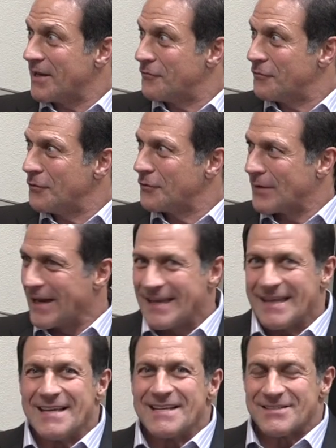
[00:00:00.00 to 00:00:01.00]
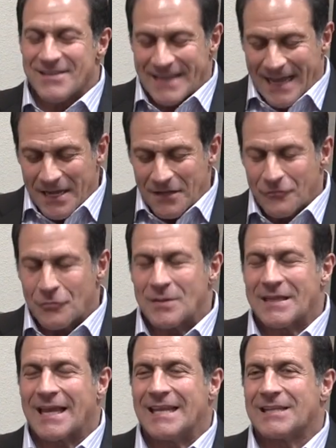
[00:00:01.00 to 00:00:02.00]
to eat food, right? Yeah. So they got to eat food, but
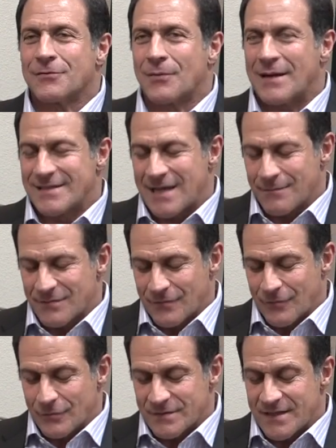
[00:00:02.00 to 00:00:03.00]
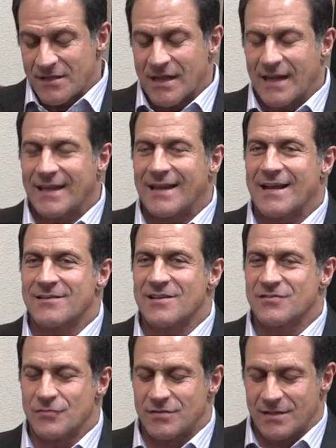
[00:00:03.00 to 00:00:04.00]
they got to eat the right types of foods. And then you got to get an
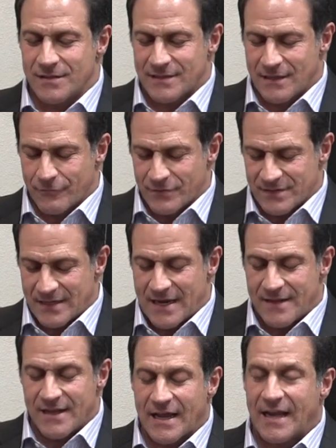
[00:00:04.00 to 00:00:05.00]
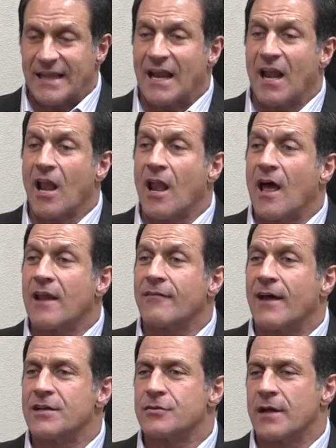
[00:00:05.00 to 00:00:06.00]
exercise routine, like we said. And to get a lot of
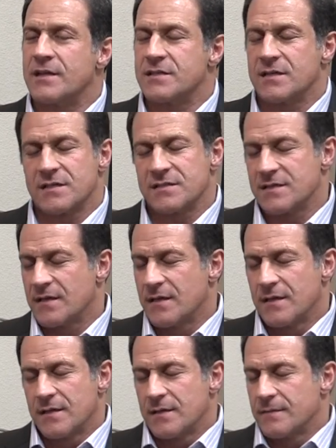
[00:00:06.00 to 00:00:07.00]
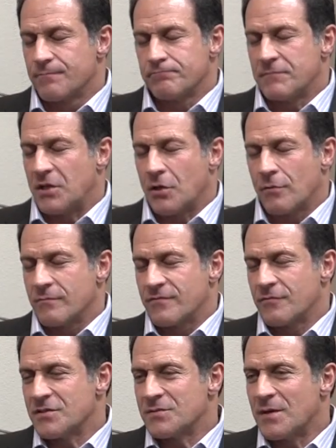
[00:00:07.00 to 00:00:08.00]
hydration because,
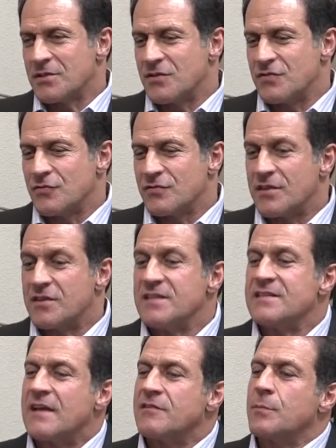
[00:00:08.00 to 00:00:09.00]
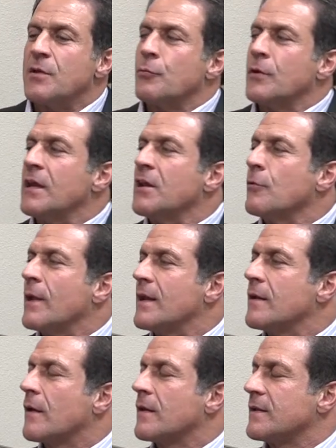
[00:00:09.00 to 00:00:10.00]
for as much as these have to be
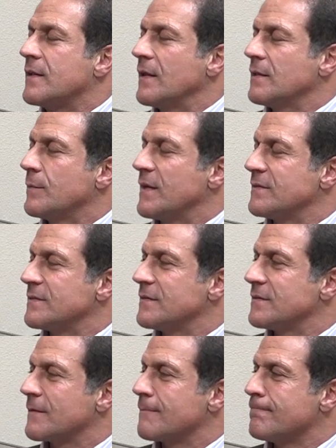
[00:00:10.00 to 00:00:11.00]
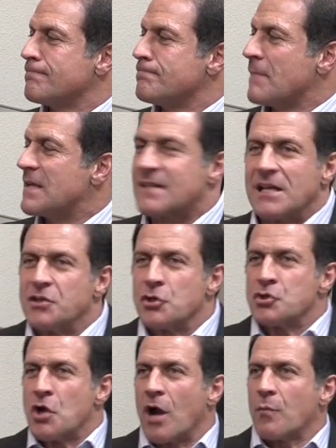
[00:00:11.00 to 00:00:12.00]
reiterated on a daily basis. It's like your
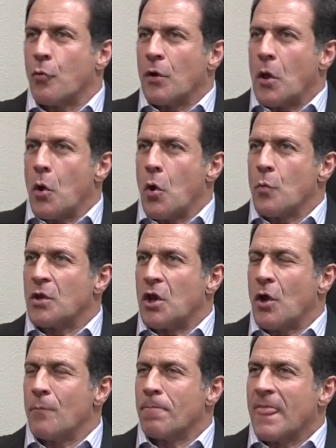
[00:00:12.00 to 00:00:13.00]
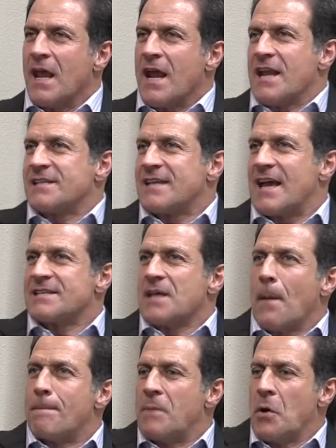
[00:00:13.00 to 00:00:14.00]
chalkboard at home, And it says,
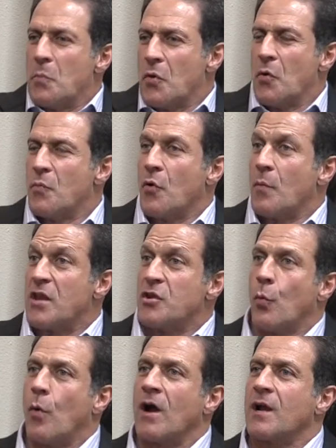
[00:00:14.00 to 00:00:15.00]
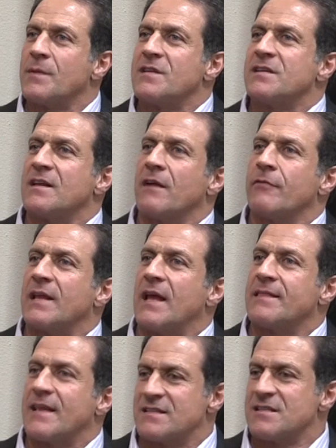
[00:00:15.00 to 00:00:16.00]
boom, boom, boom. And you walk up and you see it every
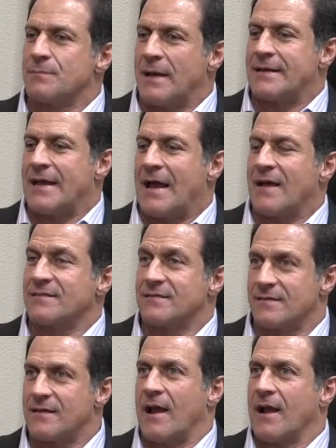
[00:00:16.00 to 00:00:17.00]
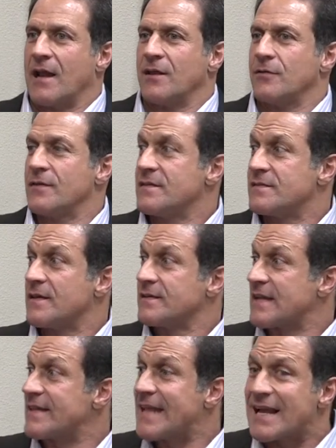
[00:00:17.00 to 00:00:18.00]
day. This is my task. I got to do these things.
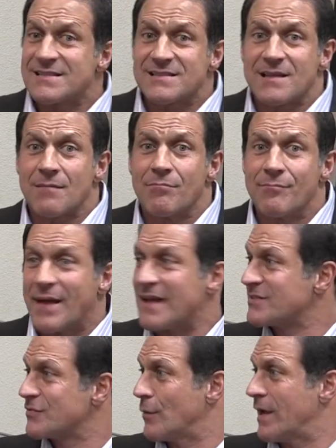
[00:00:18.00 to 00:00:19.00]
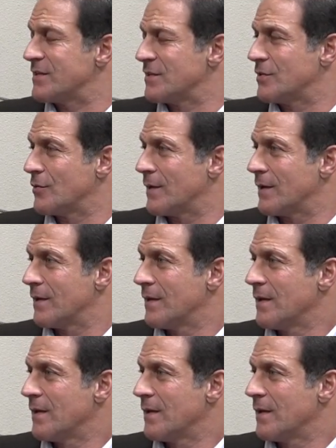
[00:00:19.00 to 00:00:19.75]
And that's the best way to do it.